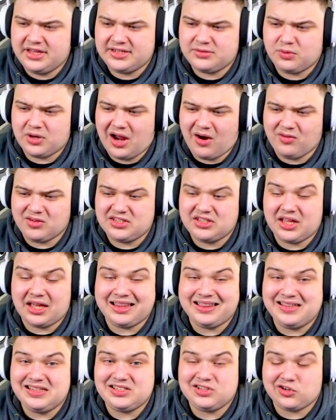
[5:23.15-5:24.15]
we're guaranteed at
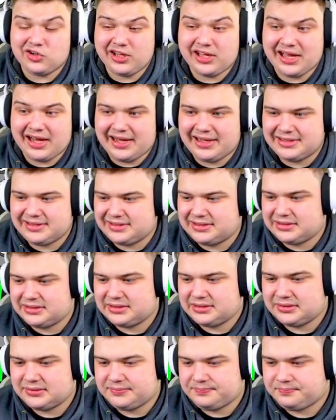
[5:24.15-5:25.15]
least 3 cats
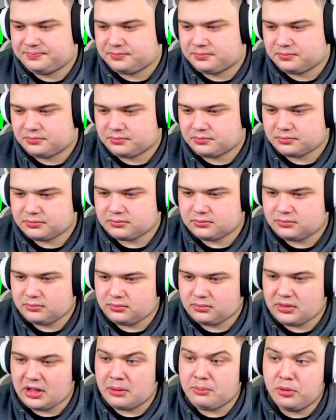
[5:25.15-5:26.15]

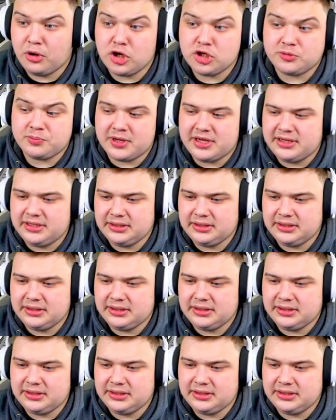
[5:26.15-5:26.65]
per spin.